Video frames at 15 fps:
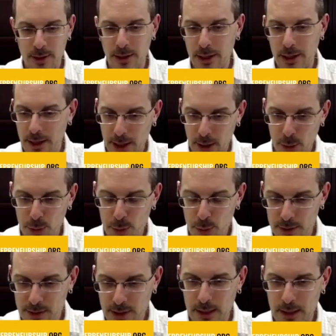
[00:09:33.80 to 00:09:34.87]
and then they go through a
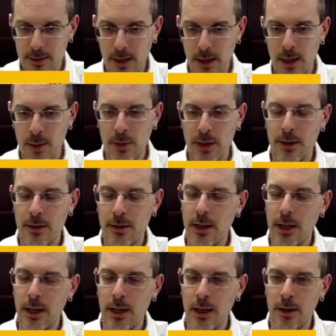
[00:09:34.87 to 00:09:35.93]
second time
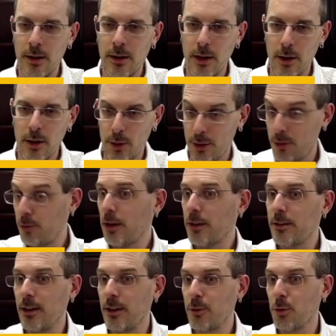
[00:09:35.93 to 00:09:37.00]
and are
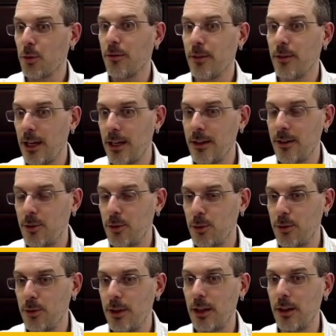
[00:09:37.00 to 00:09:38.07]
instructed and sort of led into
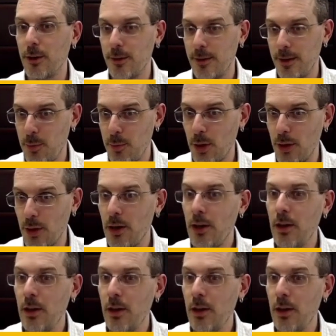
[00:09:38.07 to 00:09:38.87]
dig a little deeper.